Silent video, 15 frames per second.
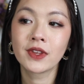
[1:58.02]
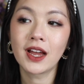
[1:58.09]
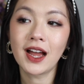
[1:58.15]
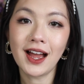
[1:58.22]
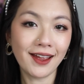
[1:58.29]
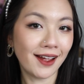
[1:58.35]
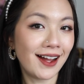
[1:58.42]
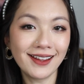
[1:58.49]

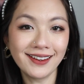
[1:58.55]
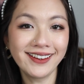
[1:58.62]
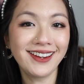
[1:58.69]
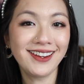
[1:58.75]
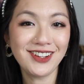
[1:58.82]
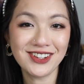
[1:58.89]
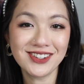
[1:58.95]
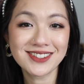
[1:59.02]
I hardly
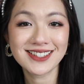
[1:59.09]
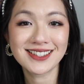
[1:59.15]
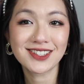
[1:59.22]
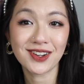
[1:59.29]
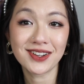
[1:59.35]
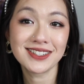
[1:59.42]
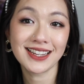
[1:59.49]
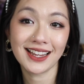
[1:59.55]
use this
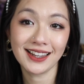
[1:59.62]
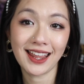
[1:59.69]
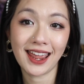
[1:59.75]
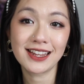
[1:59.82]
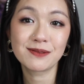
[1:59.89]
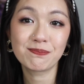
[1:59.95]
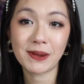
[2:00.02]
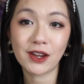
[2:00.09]
contact
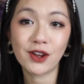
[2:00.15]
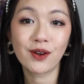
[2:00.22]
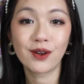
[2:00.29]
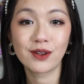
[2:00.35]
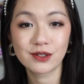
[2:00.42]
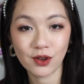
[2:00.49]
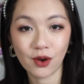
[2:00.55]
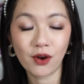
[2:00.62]
lens
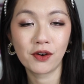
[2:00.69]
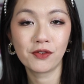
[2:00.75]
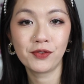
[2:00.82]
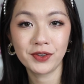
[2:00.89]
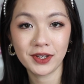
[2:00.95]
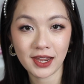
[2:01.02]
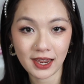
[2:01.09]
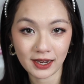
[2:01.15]
because
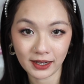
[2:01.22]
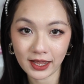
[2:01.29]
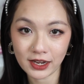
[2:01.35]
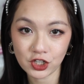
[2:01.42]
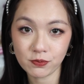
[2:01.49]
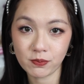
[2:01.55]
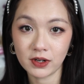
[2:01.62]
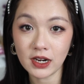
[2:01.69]
of the
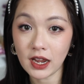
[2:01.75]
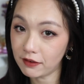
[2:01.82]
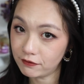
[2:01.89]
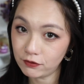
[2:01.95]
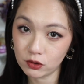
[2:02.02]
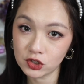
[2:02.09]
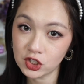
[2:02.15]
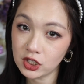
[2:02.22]
enlargement,
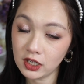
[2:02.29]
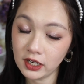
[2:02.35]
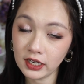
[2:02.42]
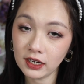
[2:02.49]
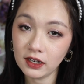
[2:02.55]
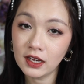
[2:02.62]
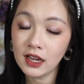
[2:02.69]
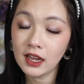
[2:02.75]

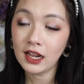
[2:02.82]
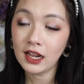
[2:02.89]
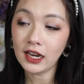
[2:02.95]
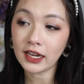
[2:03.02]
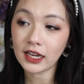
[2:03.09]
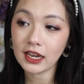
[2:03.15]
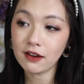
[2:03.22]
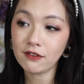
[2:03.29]
unfortunately.
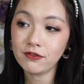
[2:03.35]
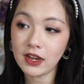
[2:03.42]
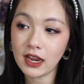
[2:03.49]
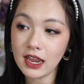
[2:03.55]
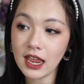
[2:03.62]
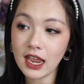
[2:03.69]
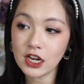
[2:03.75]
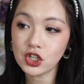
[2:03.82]
Like if
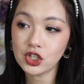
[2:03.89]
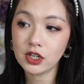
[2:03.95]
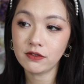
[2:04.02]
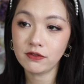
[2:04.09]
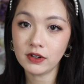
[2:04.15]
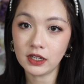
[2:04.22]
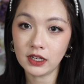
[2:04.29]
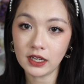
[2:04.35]
they actually
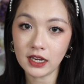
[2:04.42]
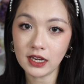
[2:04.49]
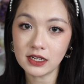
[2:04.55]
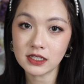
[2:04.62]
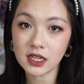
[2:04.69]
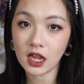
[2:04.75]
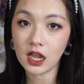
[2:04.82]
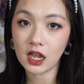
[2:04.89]

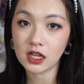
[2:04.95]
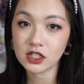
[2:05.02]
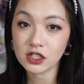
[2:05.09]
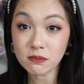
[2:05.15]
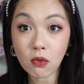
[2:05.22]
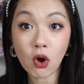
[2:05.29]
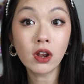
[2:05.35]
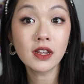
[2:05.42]
release a
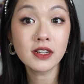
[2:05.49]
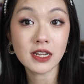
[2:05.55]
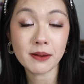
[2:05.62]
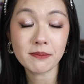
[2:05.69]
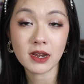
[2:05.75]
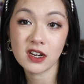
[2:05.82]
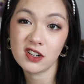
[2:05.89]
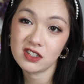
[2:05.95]
smaller
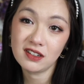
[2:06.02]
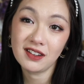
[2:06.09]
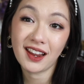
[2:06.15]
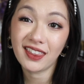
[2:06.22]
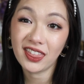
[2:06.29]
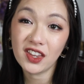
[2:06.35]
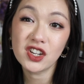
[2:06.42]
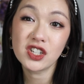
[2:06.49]
dimension
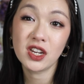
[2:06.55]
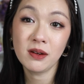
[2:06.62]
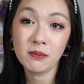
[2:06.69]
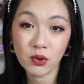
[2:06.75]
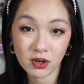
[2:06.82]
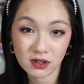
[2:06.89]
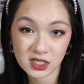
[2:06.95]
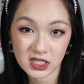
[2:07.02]
like
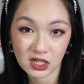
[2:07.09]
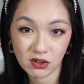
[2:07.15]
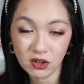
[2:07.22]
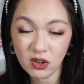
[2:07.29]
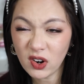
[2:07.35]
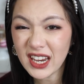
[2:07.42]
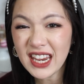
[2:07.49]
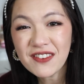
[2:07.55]
13.0
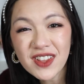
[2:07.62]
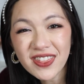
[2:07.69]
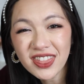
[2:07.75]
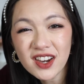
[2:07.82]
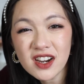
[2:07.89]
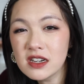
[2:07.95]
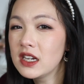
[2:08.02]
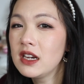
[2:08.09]
or even
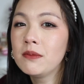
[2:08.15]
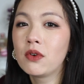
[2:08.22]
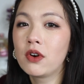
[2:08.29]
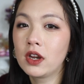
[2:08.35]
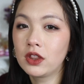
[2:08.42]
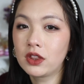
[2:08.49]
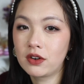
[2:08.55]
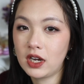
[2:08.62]

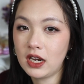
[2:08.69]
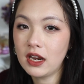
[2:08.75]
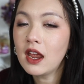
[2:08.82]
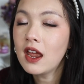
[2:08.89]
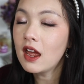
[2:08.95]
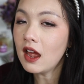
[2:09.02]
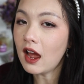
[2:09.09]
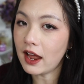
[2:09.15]
13.3,
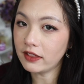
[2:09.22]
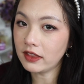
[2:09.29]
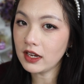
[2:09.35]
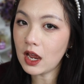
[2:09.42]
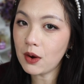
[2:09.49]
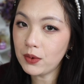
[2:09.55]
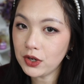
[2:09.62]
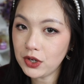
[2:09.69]
I think
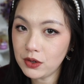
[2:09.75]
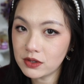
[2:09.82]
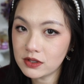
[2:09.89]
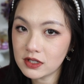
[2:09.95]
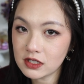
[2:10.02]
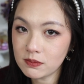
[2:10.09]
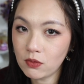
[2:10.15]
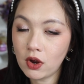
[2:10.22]
I would use
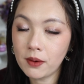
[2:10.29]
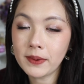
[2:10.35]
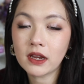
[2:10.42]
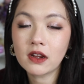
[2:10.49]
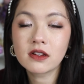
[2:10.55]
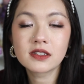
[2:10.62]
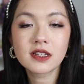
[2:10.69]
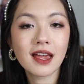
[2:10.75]
this more,
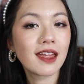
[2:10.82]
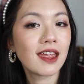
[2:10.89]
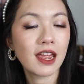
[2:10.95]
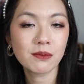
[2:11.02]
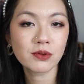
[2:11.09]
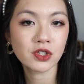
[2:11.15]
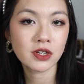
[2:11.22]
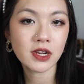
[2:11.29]
because I
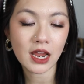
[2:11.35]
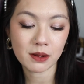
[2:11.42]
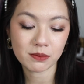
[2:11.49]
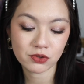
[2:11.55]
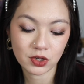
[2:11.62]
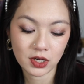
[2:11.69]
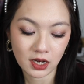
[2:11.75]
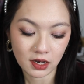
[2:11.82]
absolutely